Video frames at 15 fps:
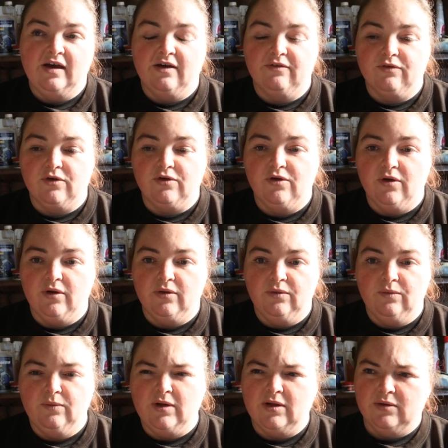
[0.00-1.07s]
I've got her
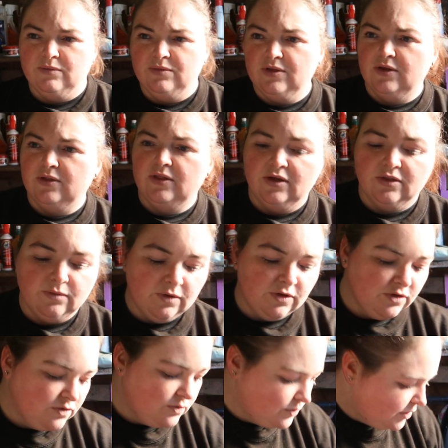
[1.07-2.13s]
on, well, the only other
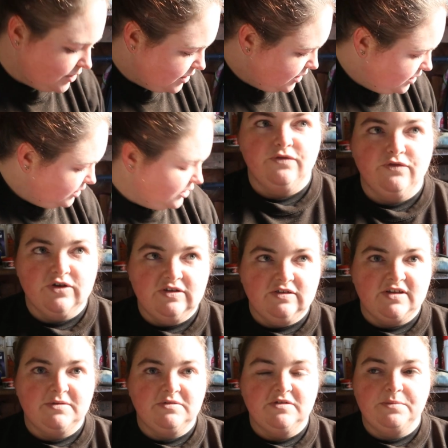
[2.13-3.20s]
ones were the Free
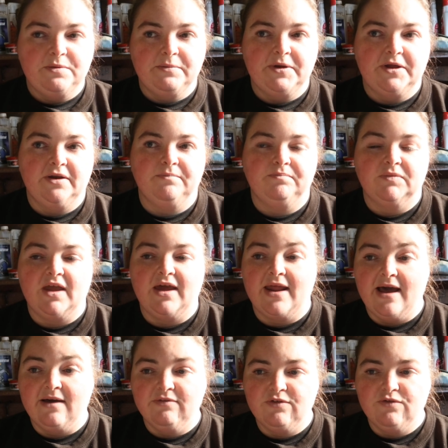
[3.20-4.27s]
Step supplement
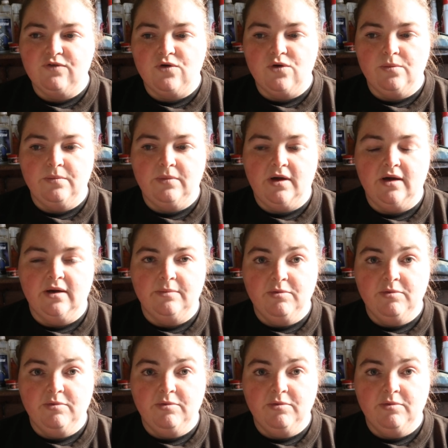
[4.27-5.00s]
and Aviform